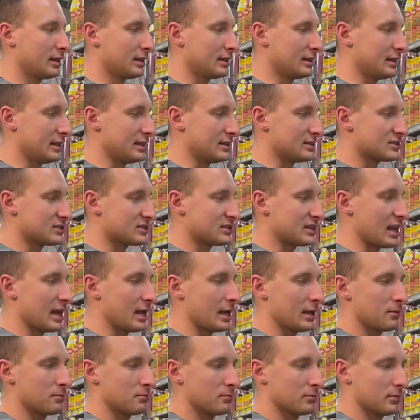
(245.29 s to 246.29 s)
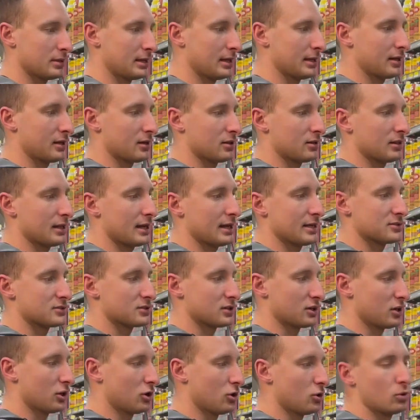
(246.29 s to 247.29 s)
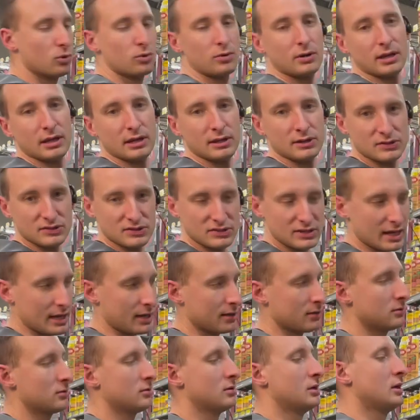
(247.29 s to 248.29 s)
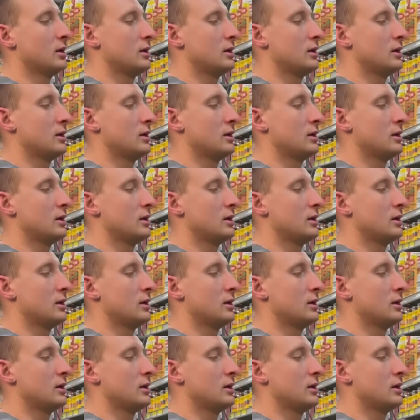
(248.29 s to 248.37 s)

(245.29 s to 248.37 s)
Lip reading: the same, like a classic oak in a satin,